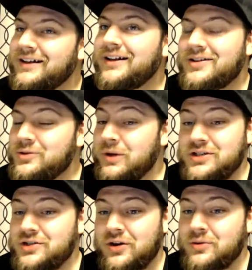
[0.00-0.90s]
So we
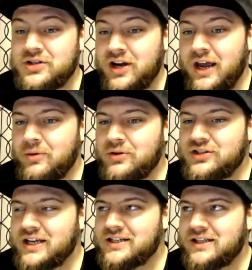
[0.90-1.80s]
just thought it was great. We were
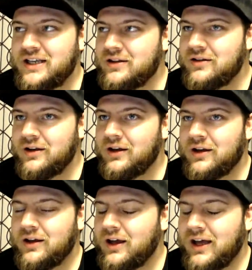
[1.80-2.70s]
16
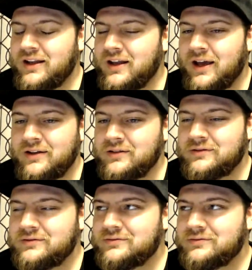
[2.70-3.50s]
and then